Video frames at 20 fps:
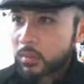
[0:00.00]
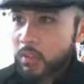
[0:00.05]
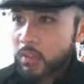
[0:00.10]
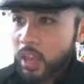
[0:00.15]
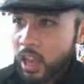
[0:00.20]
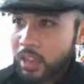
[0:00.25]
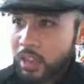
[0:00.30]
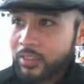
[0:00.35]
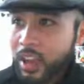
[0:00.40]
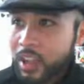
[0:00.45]

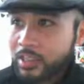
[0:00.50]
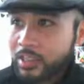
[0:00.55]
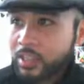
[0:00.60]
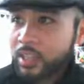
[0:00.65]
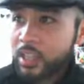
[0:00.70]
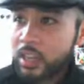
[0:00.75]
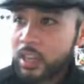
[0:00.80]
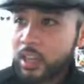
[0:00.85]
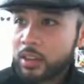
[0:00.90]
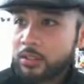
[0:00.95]
I've gotten
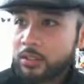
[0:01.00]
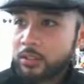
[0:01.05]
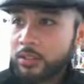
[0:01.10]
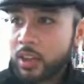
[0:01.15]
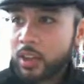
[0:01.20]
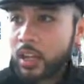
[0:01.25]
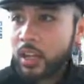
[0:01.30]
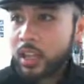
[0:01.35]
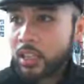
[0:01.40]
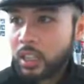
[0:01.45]
stuff
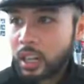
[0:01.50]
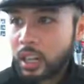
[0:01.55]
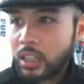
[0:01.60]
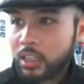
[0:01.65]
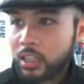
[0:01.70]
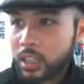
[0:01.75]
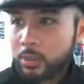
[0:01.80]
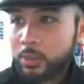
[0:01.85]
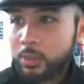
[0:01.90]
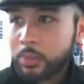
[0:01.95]
locked
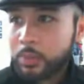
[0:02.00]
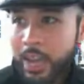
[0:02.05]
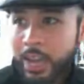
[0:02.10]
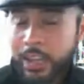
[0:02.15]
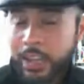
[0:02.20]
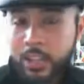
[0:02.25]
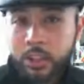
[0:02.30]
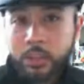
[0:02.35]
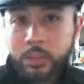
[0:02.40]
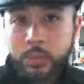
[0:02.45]
up in
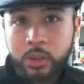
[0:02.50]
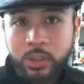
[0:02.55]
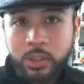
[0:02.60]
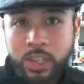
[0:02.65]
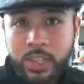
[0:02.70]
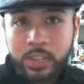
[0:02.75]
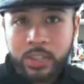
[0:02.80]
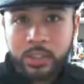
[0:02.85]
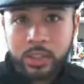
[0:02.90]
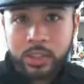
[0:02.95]
high-end
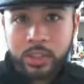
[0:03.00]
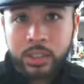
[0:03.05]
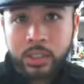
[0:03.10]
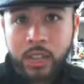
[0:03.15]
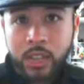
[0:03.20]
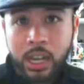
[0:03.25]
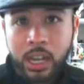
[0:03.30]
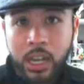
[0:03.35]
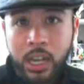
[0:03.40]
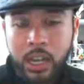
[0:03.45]
communities
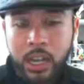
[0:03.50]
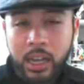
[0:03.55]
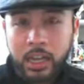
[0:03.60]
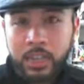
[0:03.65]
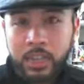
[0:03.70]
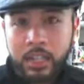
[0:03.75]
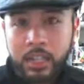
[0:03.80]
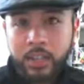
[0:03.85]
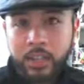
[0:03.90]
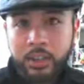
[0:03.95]

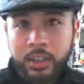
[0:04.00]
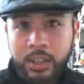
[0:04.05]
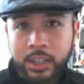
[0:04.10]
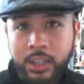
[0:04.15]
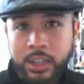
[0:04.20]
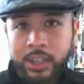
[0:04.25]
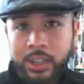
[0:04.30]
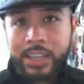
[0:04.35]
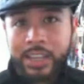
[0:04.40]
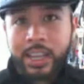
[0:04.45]
here in
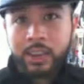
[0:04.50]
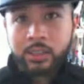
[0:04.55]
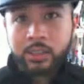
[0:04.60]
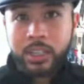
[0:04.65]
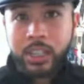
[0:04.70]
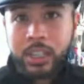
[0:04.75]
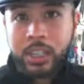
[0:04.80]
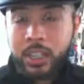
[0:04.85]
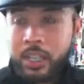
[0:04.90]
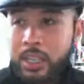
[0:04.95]
LA
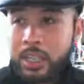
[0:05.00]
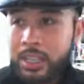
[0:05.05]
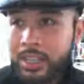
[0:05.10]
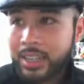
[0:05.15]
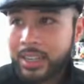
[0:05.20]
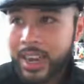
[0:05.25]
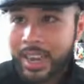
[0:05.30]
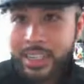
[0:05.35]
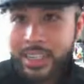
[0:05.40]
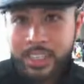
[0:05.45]
County,
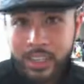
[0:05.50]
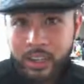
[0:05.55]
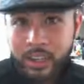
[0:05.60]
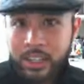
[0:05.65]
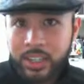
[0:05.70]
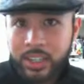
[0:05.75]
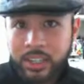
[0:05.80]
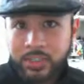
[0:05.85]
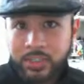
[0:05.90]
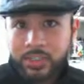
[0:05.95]
nice
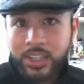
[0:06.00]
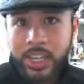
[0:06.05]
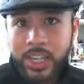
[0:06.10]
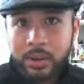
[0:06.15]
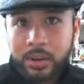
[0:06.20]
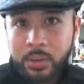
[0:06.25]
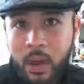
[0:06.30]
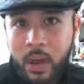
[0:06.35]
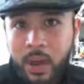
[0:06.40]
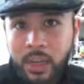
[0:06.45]
areas of
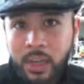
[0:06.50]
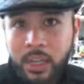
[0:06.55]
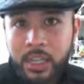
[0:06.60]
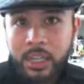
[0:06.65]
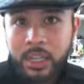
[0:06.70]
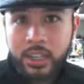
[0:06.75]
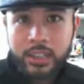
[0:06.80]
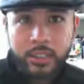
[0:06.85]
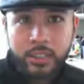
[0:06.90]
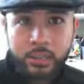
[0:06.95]
Santa
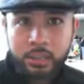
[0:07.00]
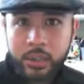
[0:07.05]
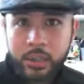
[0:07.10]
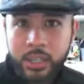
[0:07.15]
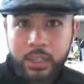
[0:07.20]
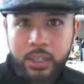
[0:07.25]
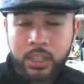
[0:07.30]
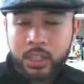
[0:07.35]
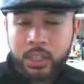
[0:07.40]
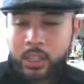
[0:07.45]
Monica, the
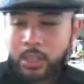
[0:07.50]
real